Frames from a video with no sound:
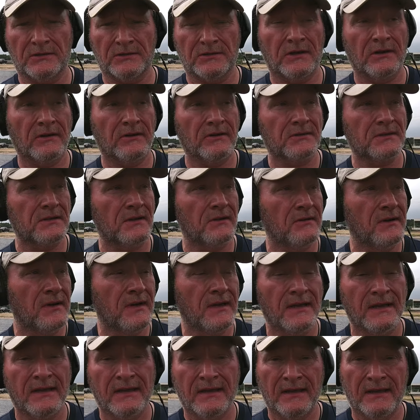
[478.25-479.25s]
a junker. So
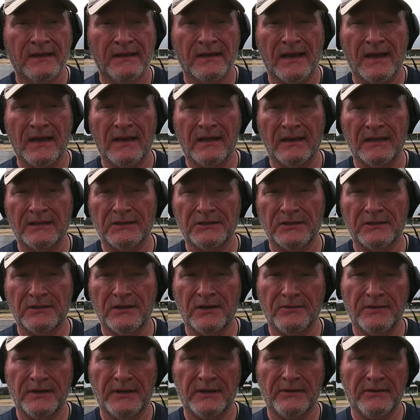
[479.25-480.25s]
I'll let you
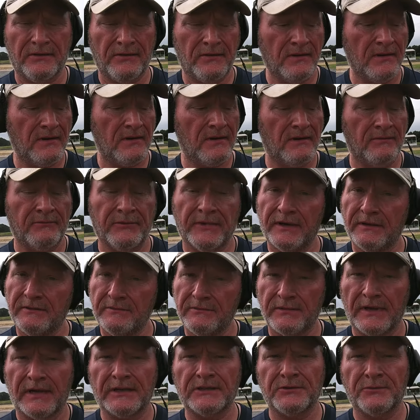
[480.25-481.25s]
know here.
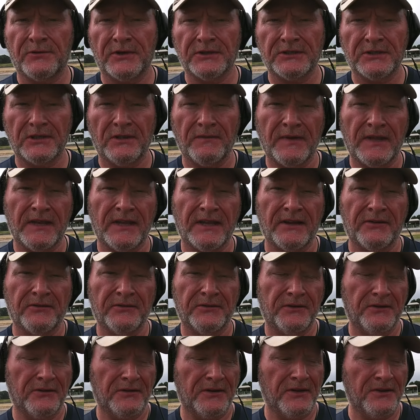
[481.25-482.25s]
Well, as you're watching the
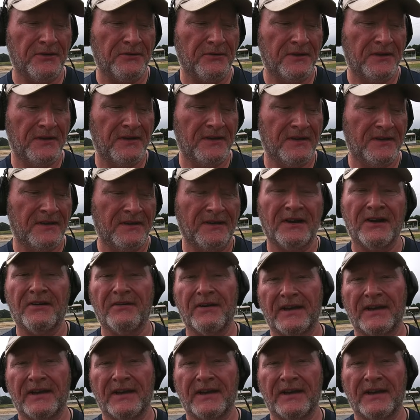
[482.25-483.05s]
video, you'll know. All